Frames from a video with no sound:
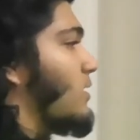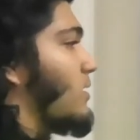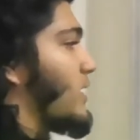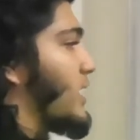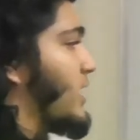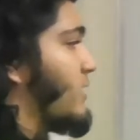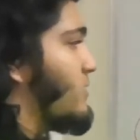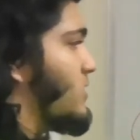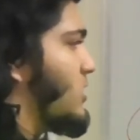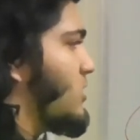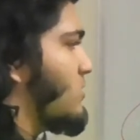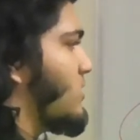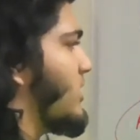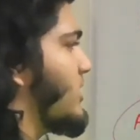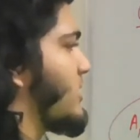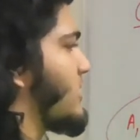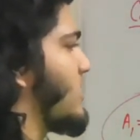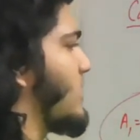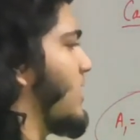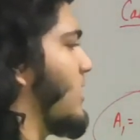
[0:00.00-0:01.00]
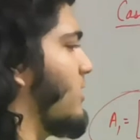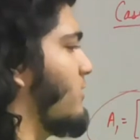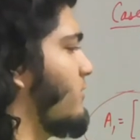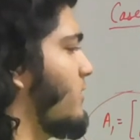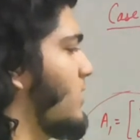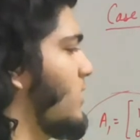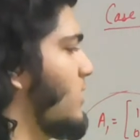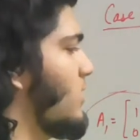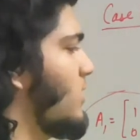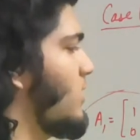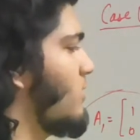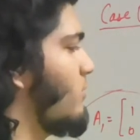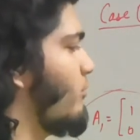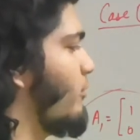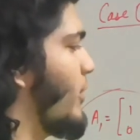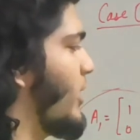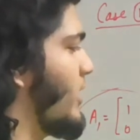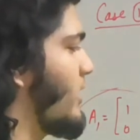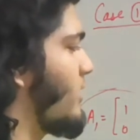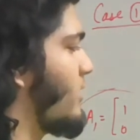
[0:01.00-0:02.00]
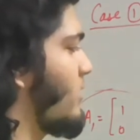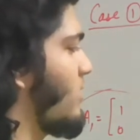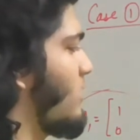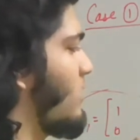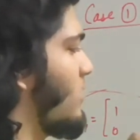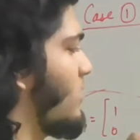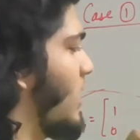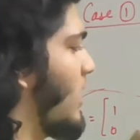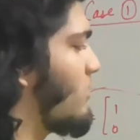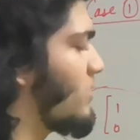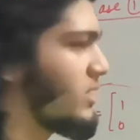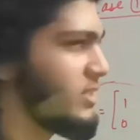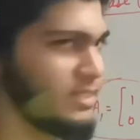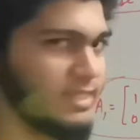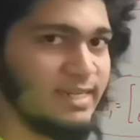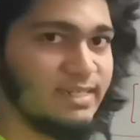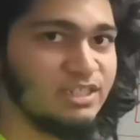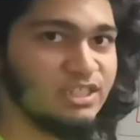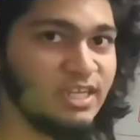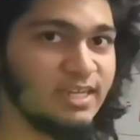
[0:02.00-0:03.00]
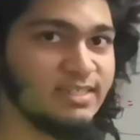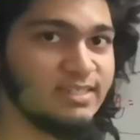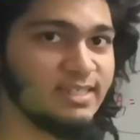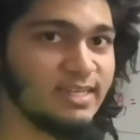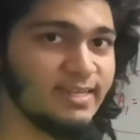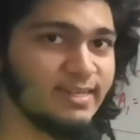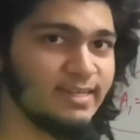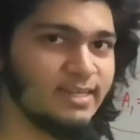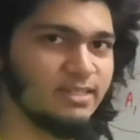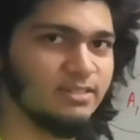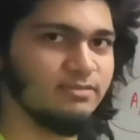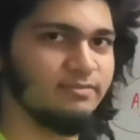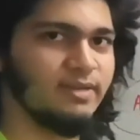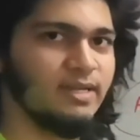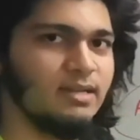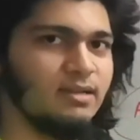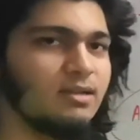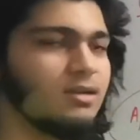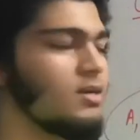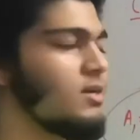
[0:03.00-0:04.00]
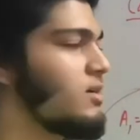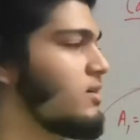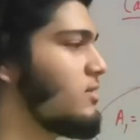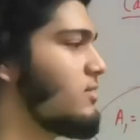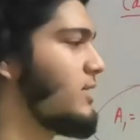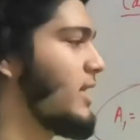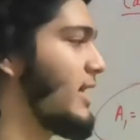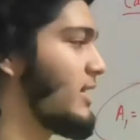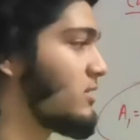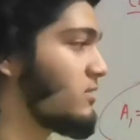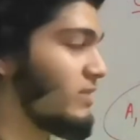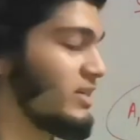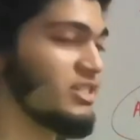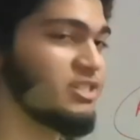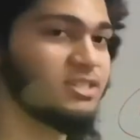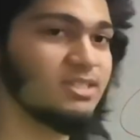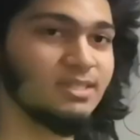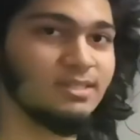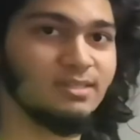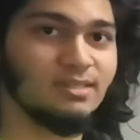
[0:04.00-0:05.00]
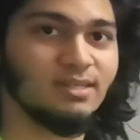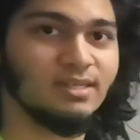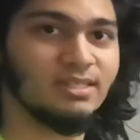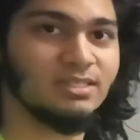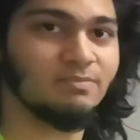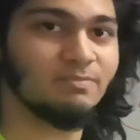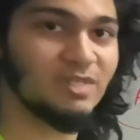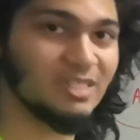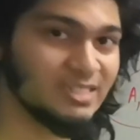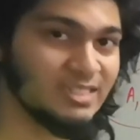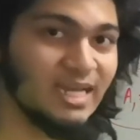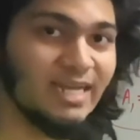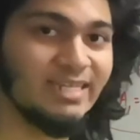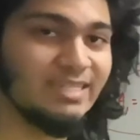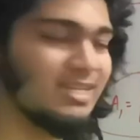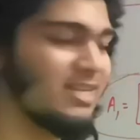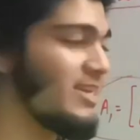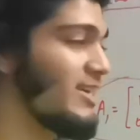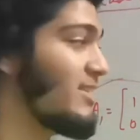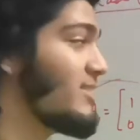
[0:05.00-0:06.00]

gives you this graph. But how does that change areas? Well, that question is precisely